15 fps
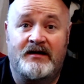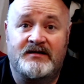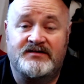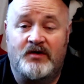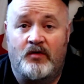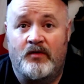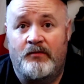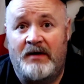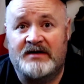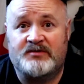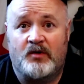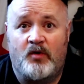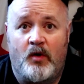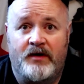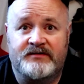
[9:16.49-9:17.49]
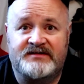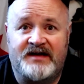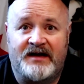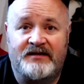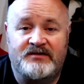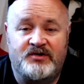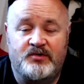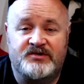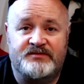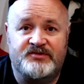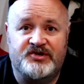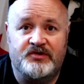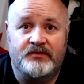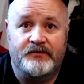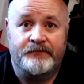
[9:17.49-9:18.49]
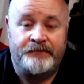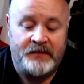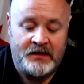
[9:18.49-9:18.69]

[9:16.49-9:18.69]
so might as well go outside and do some shooting.